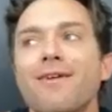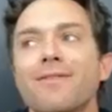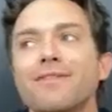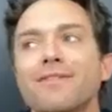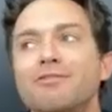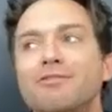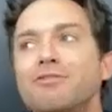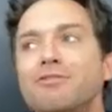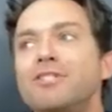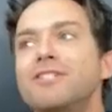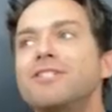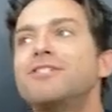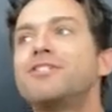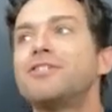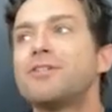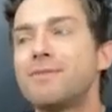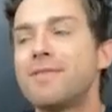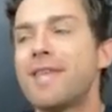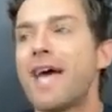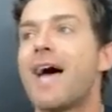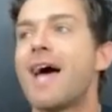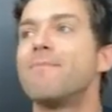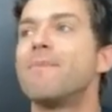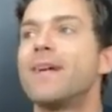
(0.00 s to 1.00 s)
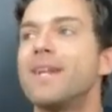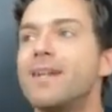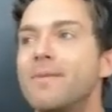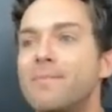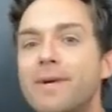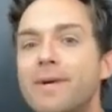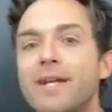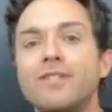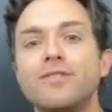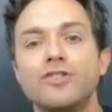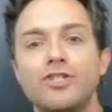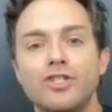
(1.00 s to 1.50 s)
think she'd do that,
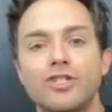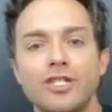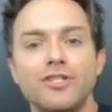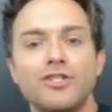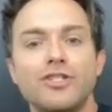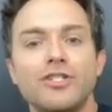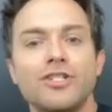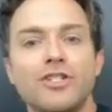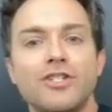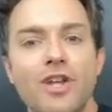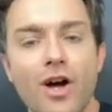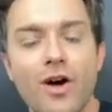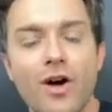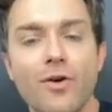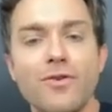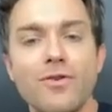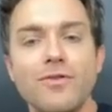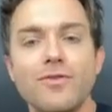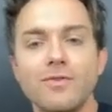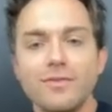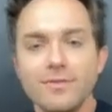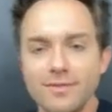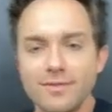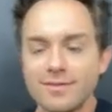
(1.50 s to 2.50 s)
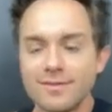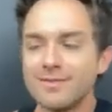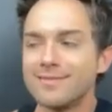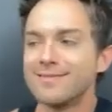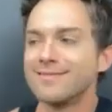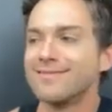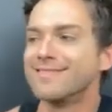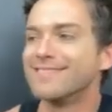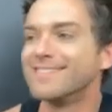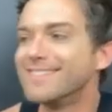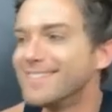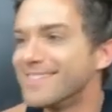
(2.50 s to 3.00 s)
but she should know
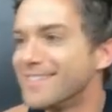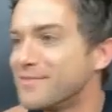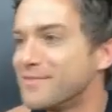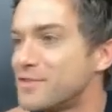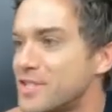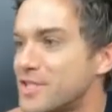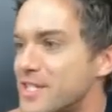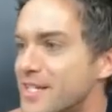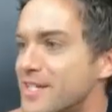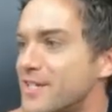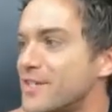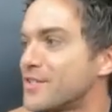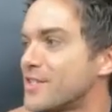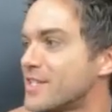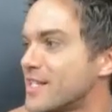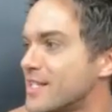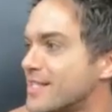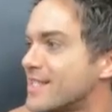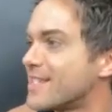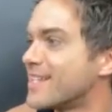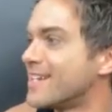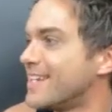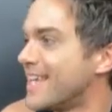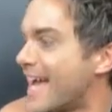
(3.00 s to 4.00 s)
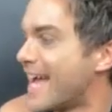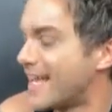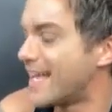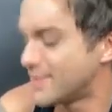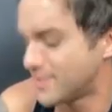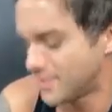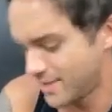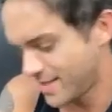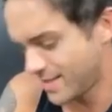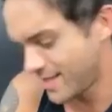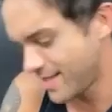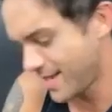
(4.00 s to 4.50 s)
if she hears this that
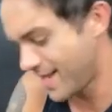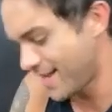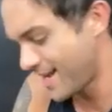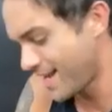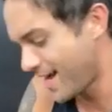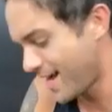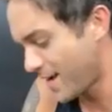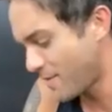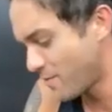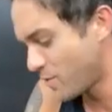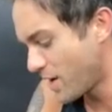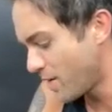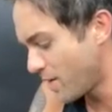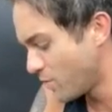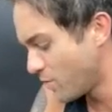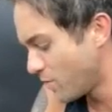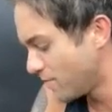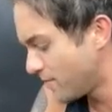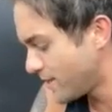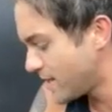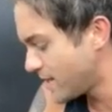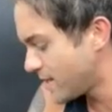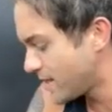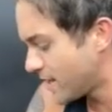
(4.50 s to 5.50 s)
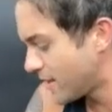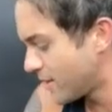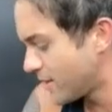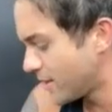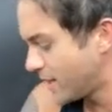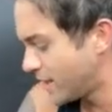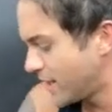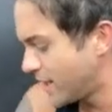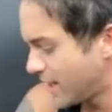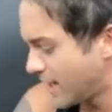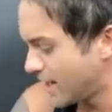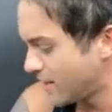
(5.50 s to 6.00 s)
yes, that I will be there to
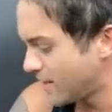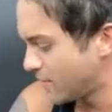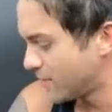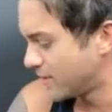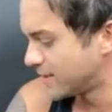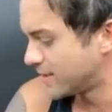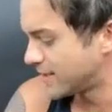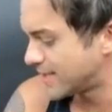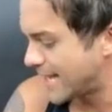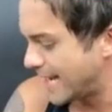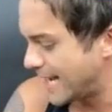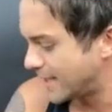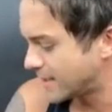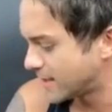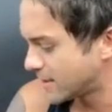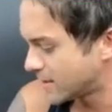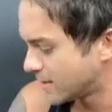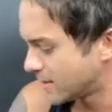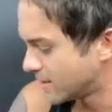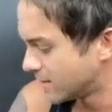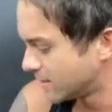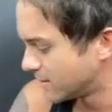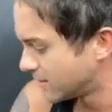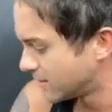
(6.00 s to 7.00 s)
kick anyone's ass.